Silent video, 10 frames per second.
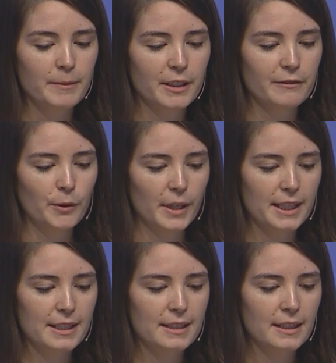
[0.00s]
up their
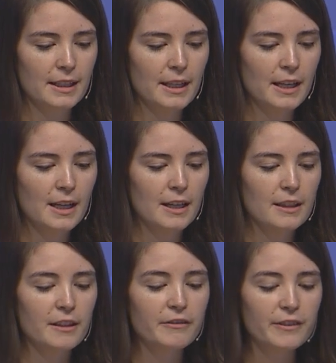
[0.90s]
voice.
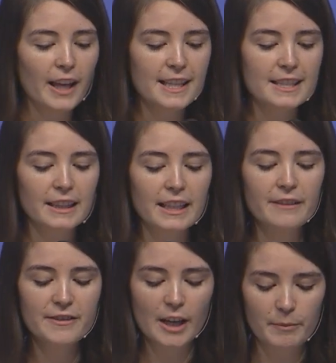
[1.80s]
The floods
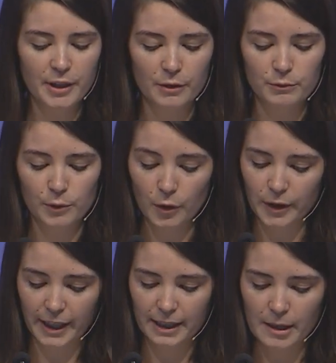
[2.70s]
lift up their
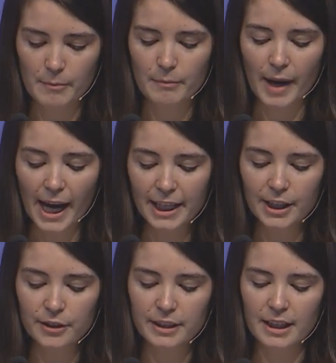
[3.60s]
roaring,
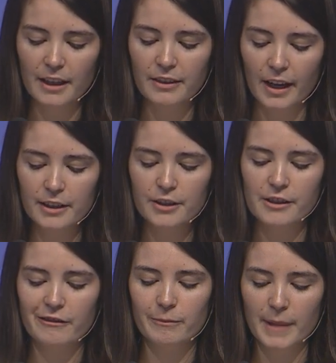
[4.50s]
mightier than the thunders
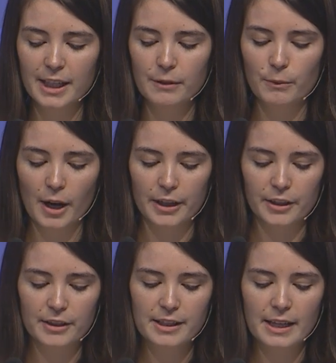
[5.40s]
of many
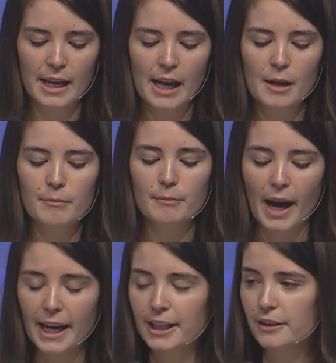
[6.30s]
waters,
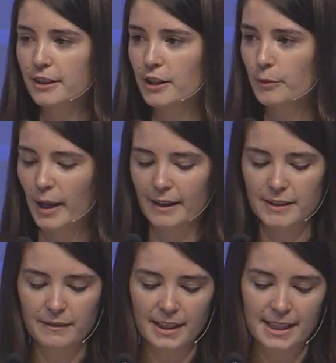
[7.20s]
mightier than the
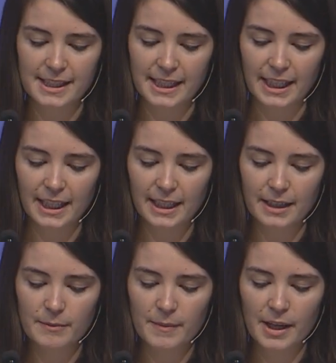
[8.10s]
waves of the sea.
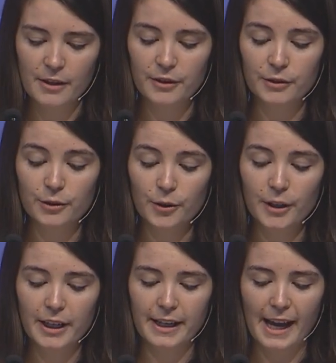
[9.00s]
The
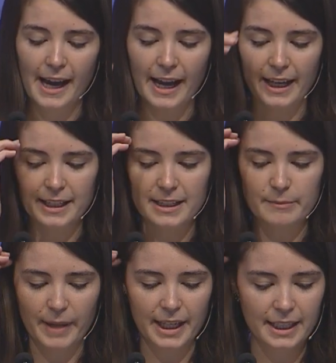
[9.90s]
Lord on high is
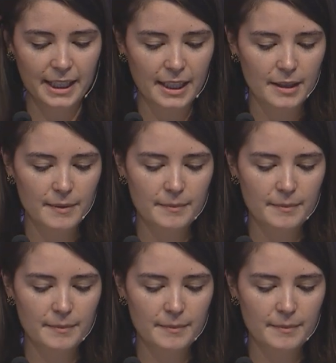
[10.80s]
mighty.